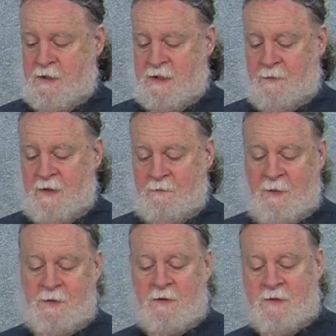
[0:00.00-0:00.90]
accept the
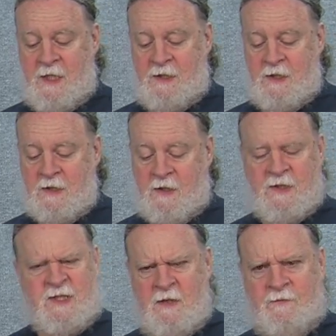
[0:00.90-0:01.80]
biblical teachings on the
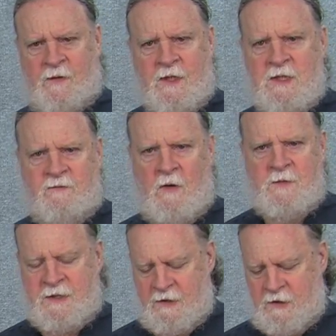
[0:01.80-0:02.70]
sinfulness of
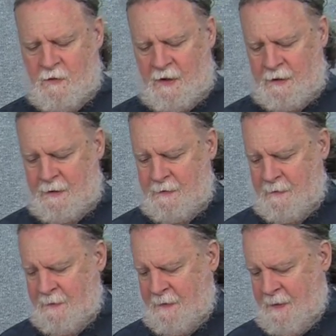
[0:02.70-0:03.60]
homosexuality,
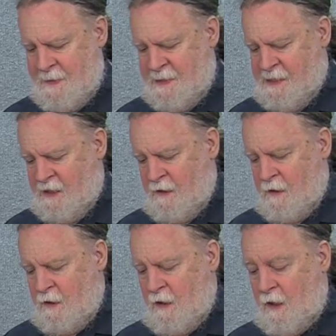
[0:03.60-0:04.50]

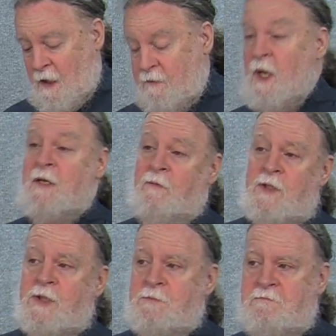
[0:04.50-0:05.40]
uh, none of
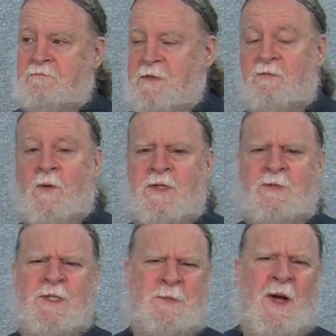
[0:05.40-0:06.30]
which of course,
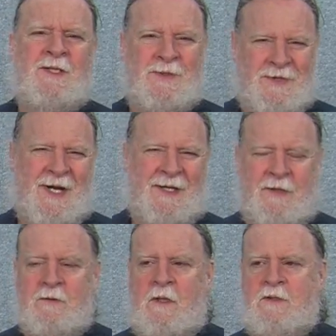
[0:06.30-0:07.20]
responds to,
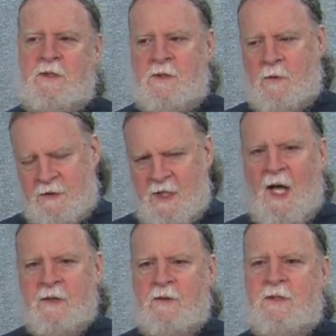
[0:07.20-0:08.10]
Donohue, uh, to, to
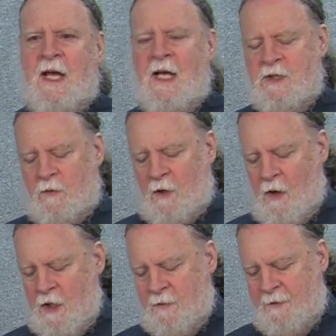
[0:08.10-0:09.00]
O'Donnell's actual
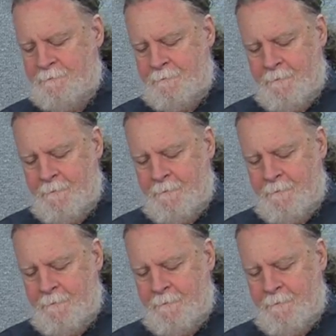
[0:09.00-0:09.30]
argument.